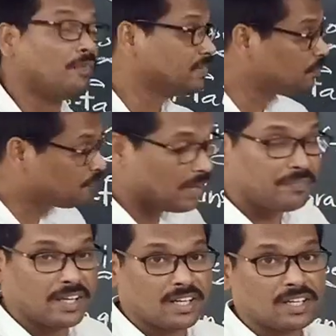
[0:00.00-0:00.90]
of the
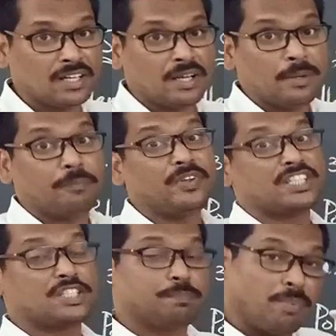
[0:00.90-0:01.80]
flower which
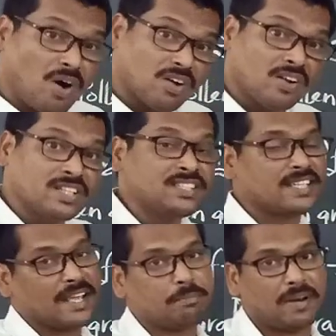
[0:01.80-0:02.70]
is born on the
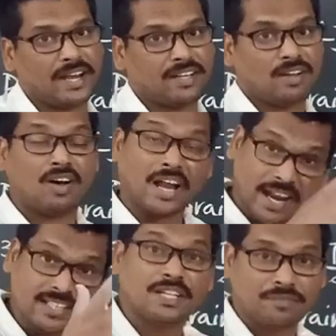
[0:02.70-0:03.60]
same plant, or
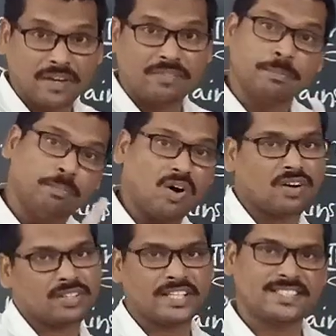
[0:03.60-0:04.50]
another flower born
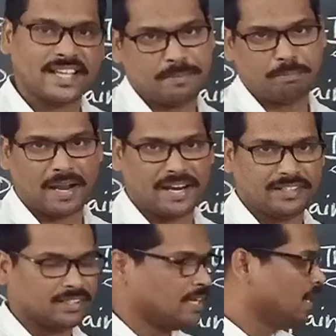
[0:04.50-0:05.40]
on the same
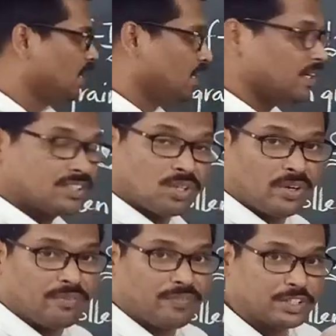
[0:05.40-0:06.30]
plant.
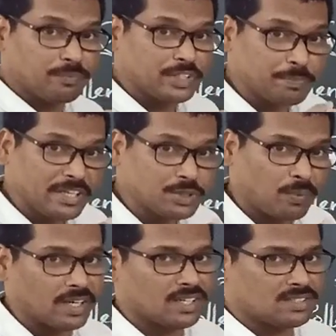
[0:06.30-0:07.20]
Which means
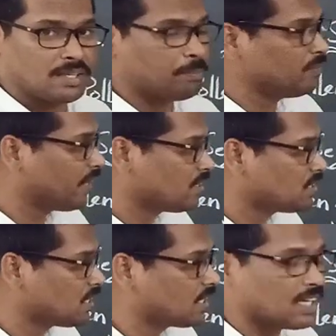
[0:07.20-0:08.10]
what? In simple, we can
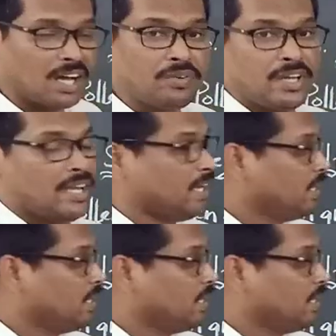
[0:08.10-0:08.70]
say that now